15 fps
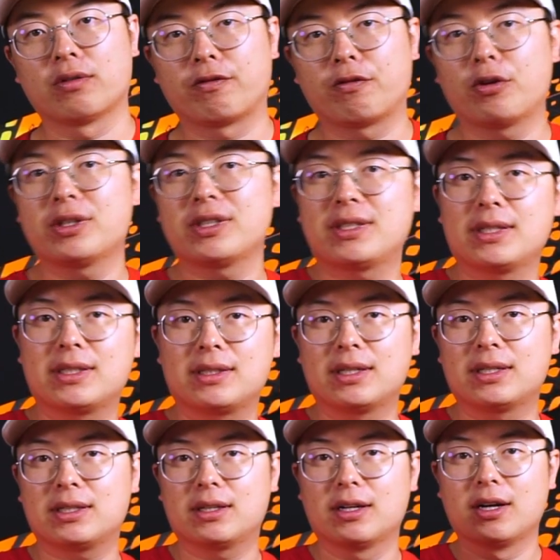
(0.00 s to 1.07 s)
furthest
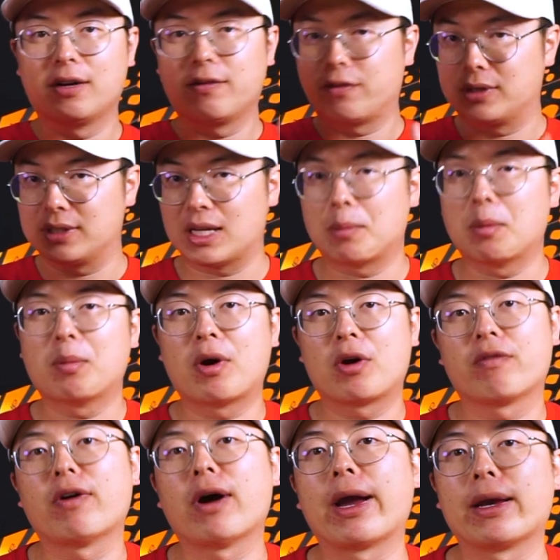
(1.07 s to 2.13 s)
distance for the same amount
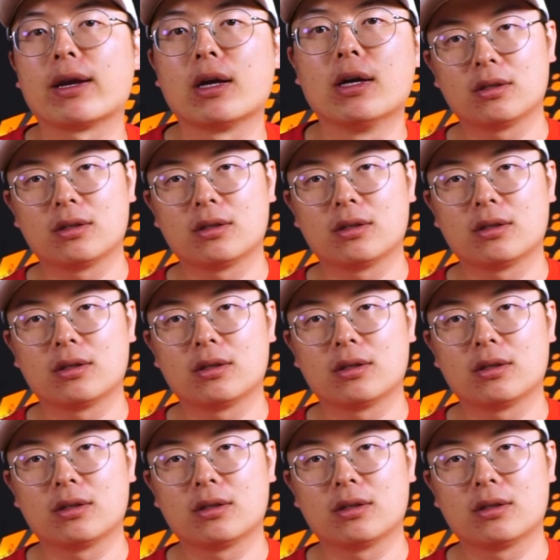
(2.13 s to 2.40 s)
of height.